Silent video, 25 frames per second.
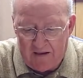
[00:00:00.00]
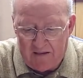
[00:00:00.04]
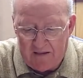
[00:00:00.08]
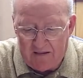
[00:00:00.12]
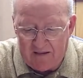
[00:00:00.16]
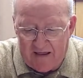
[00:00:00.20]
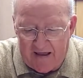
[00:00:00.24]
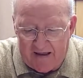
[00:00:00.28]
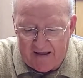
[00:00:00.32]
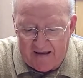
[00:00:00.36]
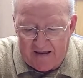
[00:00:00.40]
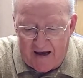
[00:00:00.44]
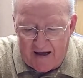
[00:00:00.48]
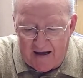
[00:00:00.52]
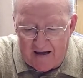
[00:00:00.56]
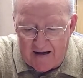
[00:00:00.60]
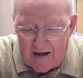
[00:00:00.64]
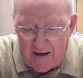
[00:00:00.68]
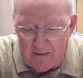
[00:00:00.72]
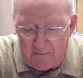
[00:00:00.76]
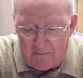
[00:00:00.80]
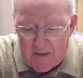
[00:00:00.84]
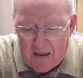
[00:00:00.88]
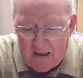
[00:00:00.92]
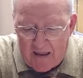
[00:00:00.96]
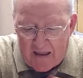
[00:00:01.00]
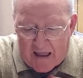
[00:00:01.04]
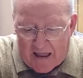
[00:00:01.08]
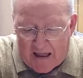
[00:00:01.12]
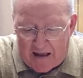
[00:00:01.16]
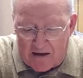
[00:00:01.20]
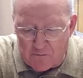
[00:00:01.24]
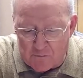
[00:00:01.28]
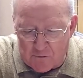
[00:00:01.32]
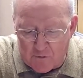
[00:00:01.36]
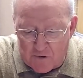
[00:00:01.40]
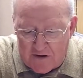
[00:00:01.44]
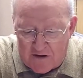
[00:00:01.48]
They got up
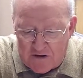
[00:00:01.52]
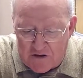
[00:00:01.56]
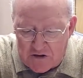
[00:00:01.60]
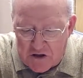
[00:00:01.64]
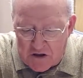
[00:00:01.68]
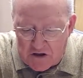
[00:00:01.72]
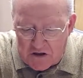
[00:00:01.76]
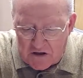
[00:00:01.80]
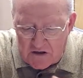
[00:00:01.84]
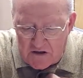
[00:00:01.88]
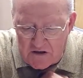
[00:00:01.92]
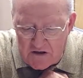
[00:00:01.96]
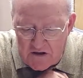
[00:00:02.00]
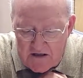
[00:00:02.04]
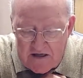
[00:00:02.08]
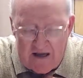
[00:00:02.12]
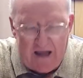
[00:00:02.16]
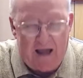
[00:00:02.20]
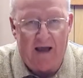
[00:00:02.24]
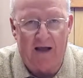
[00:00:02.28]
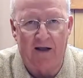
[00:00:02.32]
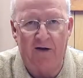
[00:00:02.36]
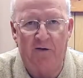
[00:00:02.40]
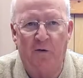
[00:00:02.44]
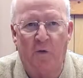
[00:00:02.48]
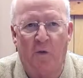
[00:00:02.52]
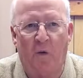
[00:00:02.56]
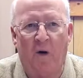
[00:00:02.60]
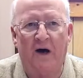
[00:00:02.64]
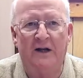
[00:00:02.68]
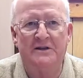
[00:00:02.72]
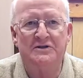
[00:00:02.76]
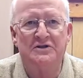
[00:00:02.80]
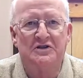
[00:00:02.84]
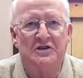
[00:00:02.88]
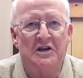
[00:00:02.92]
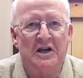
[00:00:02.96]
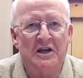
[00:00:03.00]
and returned at
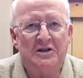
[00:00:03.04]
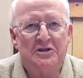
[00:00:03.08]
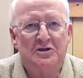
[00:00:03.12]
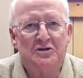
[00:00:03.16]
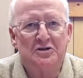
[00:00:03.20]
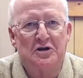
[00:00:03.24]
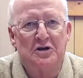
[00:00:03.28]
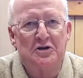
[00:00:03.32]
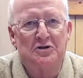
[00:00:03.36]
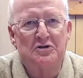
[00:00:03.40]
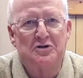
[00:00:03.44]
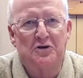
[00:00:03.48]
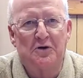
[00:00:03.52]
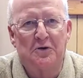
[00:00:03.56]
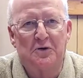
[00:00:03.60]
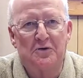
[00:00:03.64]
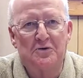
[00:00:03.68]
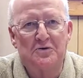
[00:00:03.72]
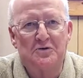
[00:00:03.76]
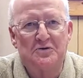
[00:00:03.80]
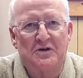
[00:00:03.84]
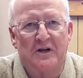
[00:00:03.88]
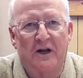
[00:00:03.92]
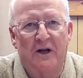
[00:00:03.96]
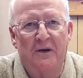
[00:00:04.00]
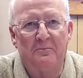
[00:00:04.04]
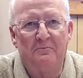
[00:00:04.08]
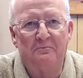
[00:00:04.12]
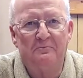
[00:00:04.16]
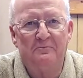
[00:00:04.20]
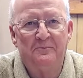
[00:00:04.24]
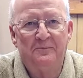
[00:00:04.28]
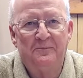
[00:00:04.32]
once to Jerusalem.